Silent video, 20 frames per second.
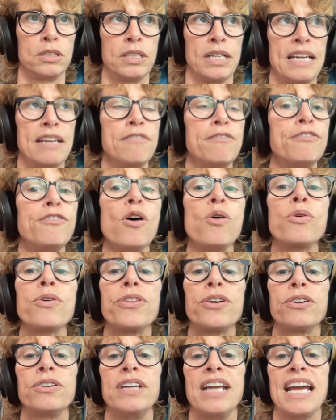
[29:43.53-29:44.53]
invoke
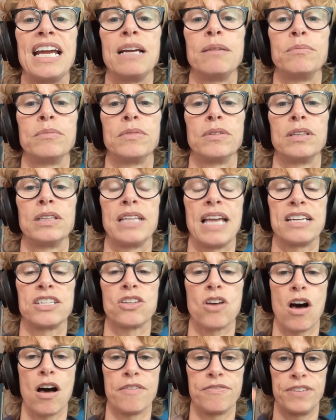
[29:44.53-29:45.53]
their name less
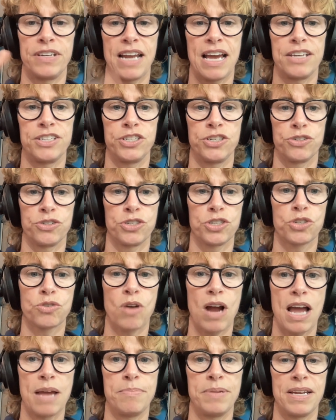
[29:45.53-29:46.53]
often as you're
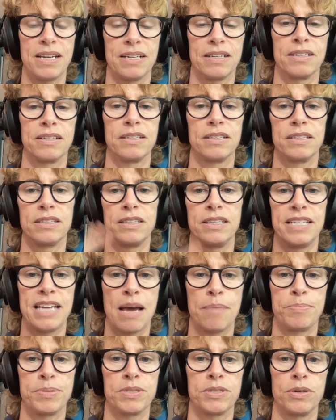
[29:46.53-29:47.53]
describing the
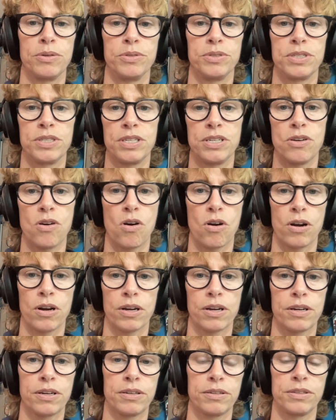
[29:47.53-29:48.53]
episodes, the
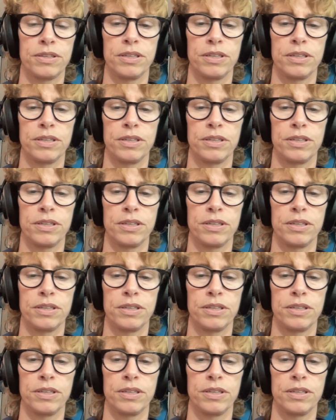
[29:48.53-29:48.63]
arc,